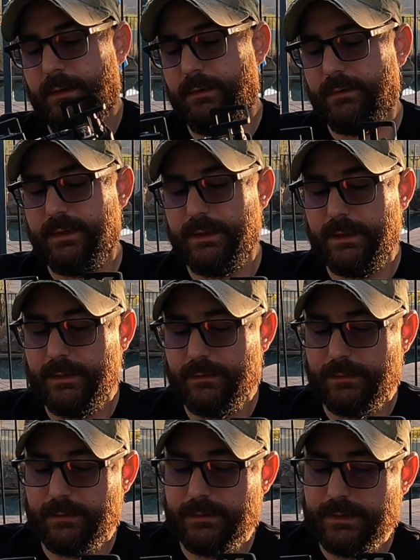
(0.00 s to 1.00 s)
the
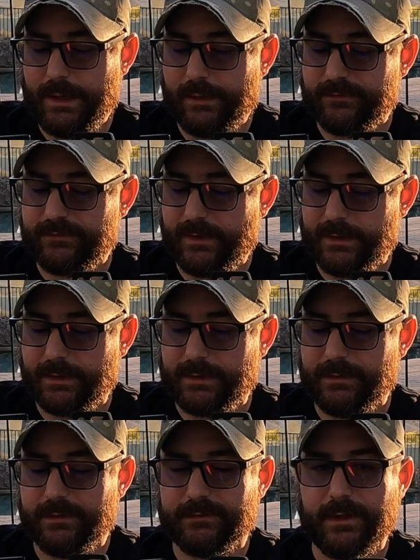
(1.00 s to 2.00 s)
the outside
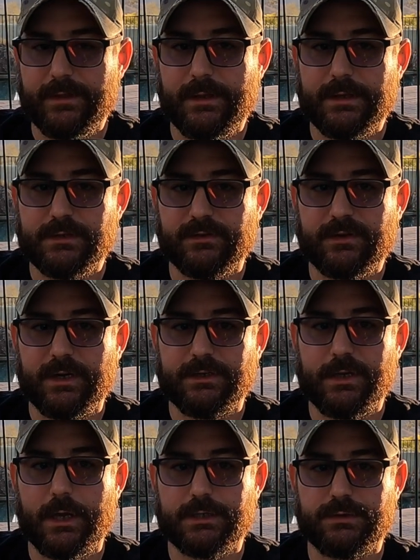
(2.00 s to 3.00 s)
like this and then just kind of
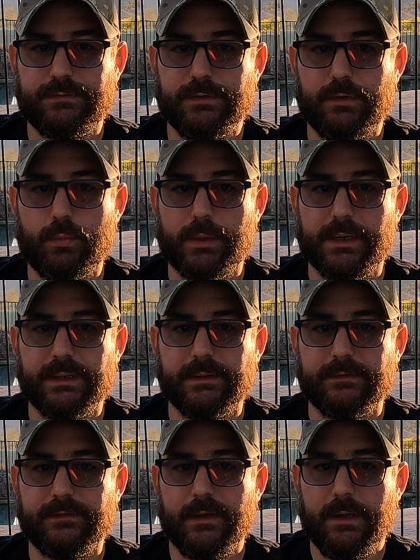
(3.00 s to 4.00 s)
touch feel where it
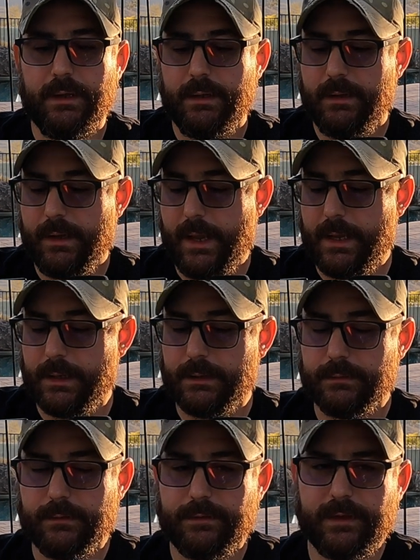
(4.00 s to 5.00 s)
is.
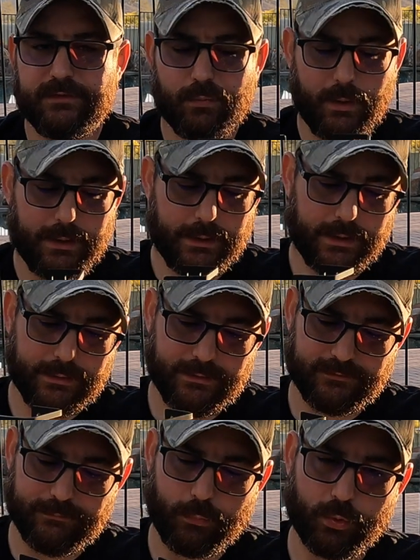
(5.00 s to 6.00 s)
And that's why I think
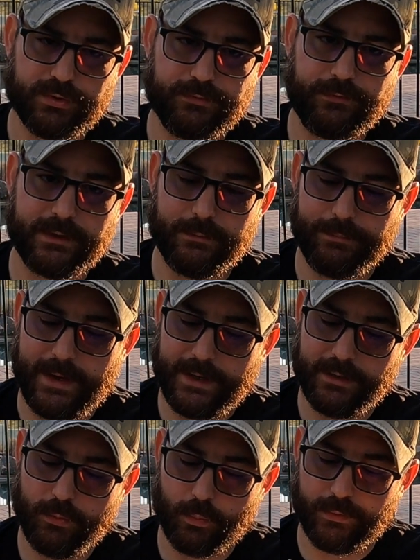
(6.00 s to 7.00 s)
it's important to find a
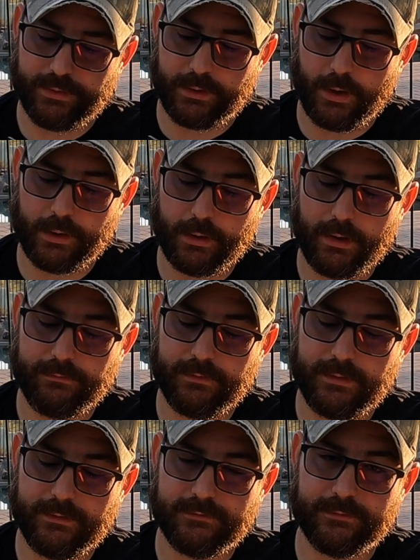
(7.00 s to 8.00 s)
bag where the cutoff
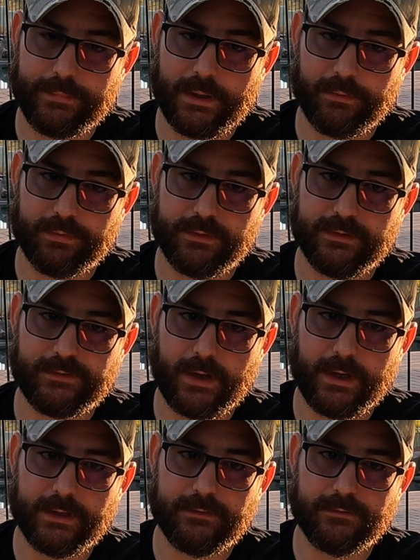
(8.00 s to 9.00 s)
is about this
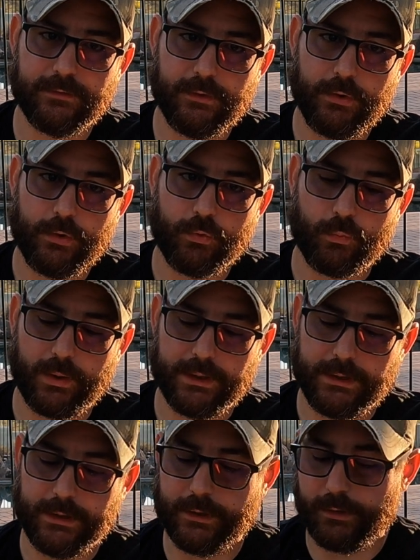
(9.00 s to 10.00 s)
height
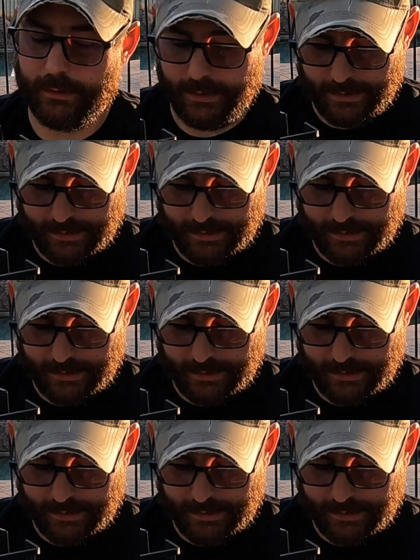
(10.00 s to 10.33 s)
right here.